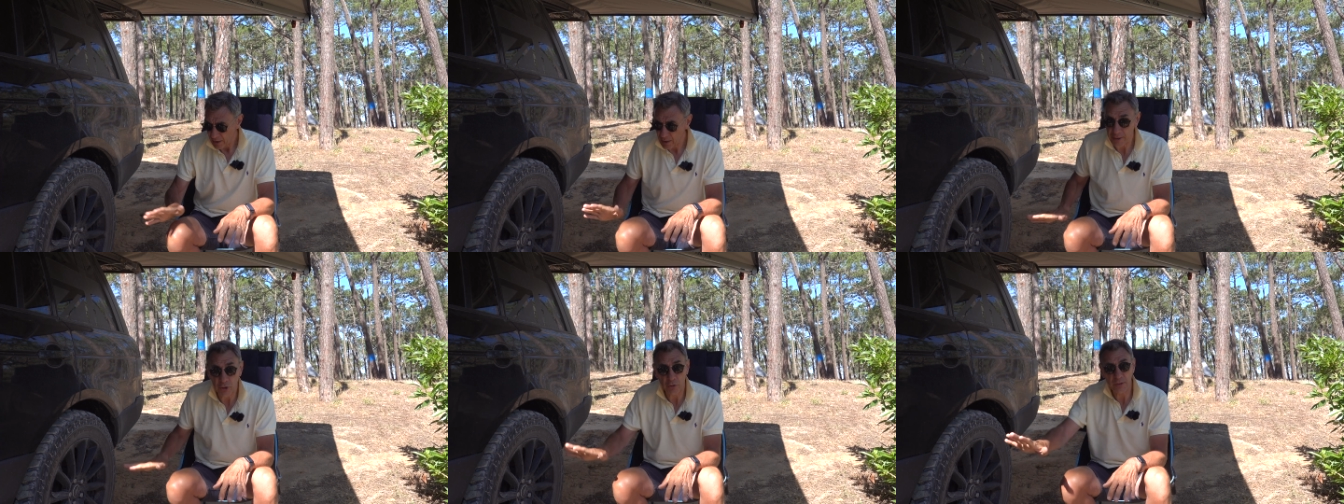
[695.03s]

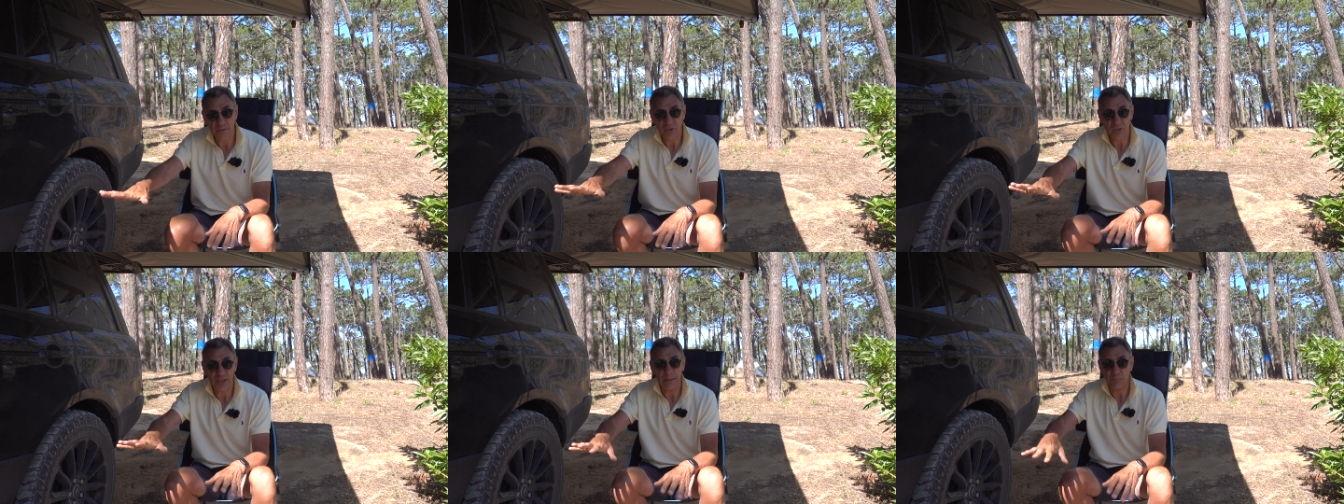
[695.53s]
and you can
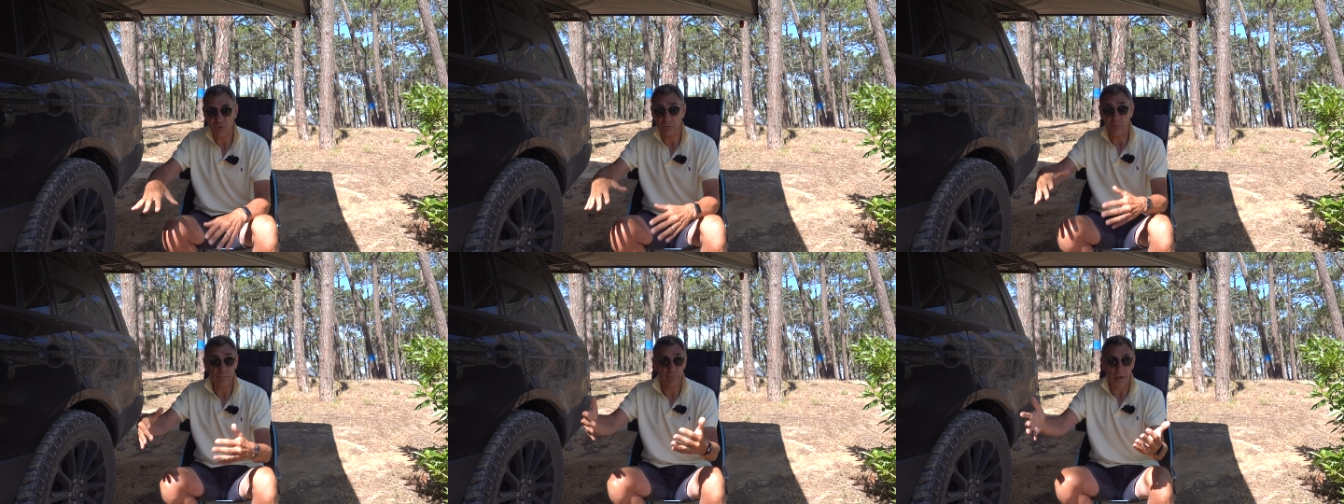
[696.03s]
sleep sort
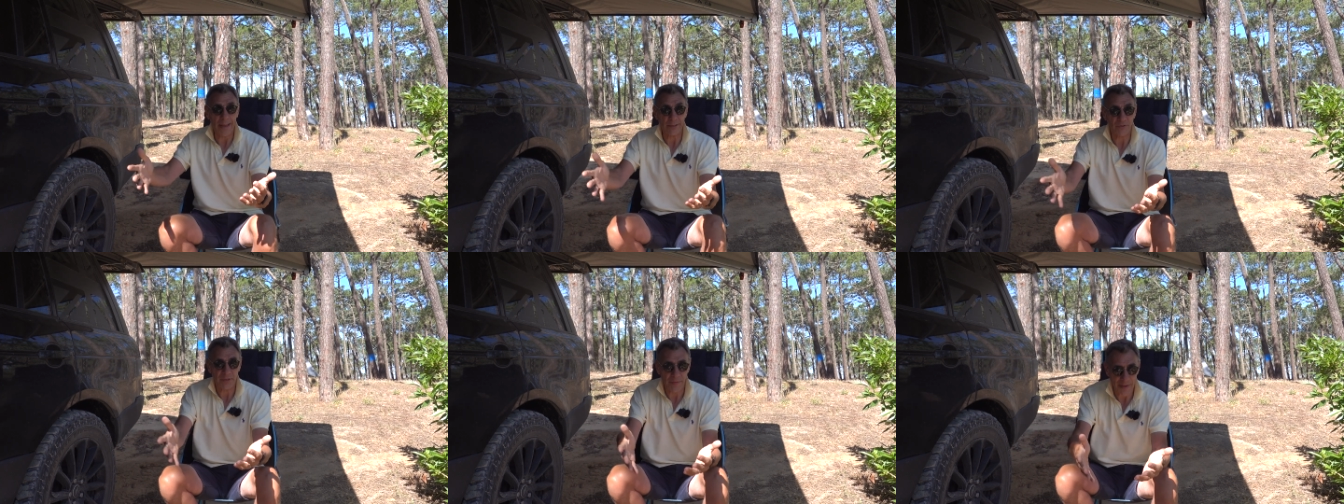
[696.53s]
of
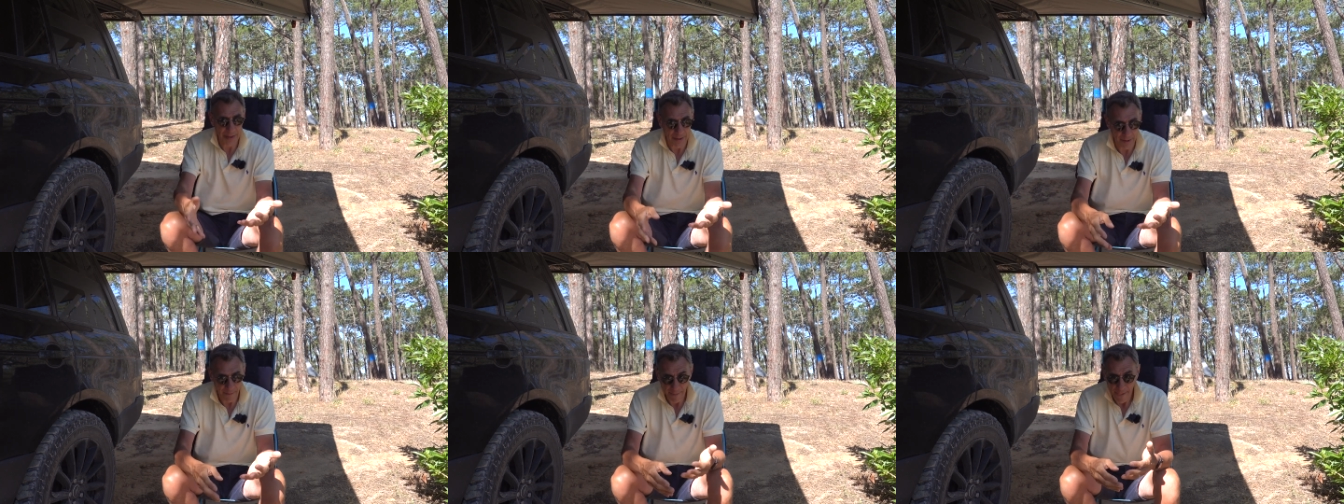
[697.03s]
out in the air.